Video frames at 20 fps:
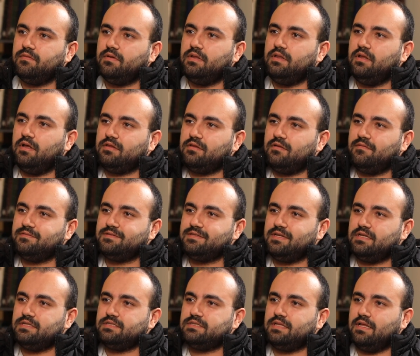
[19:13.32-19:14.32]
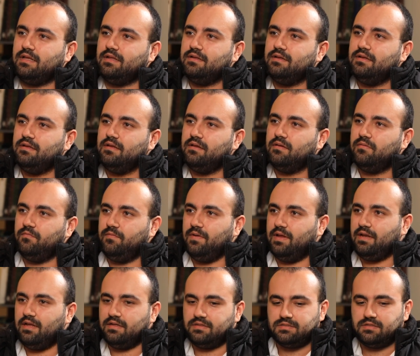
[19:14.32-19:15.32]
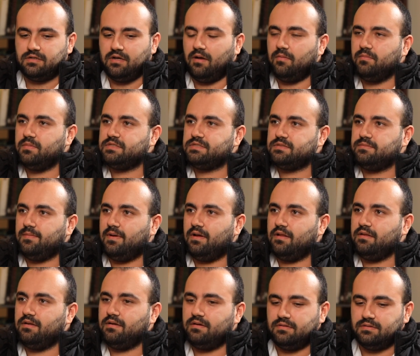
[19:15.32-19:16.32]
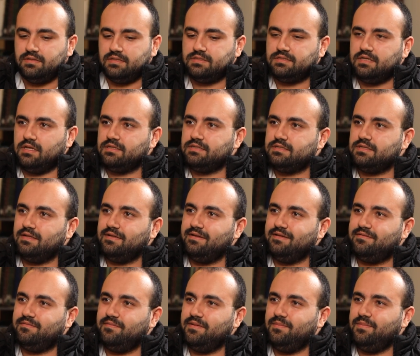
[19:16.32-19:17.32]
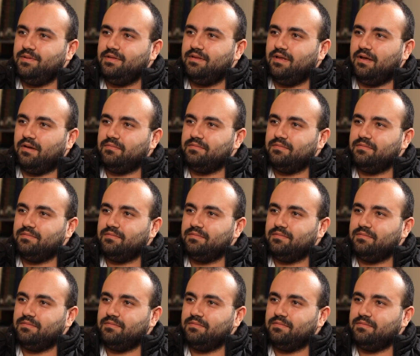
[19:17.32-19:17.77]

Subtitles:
a lot of sustain. When it's come smaller, the sustain it will be down.